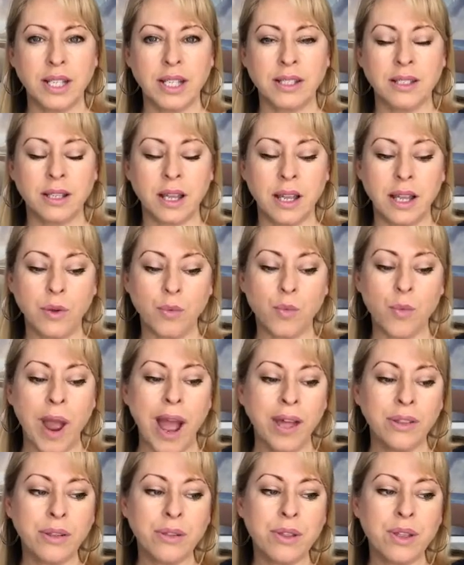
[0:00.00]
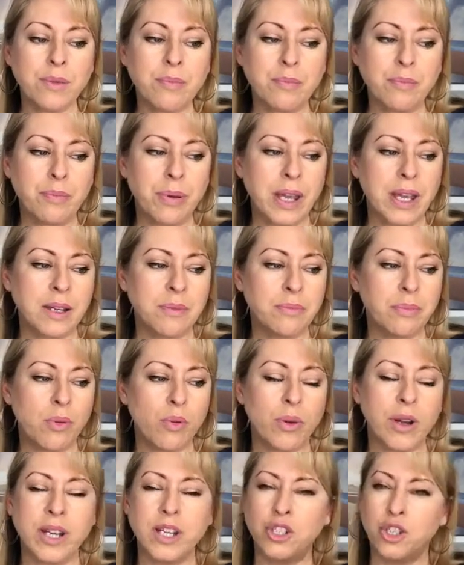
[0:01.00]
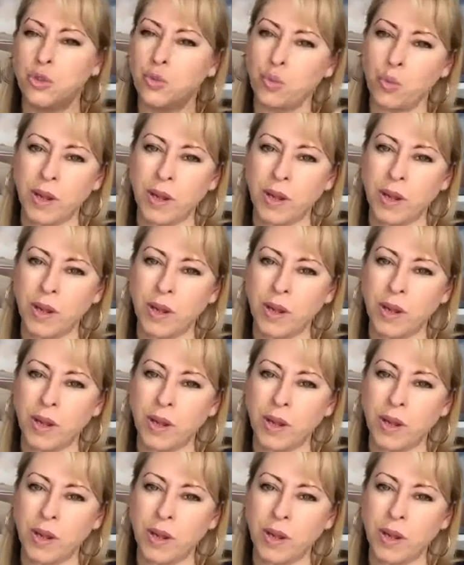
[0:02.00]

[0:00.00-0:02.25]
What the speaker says: is, rather than pinpoint just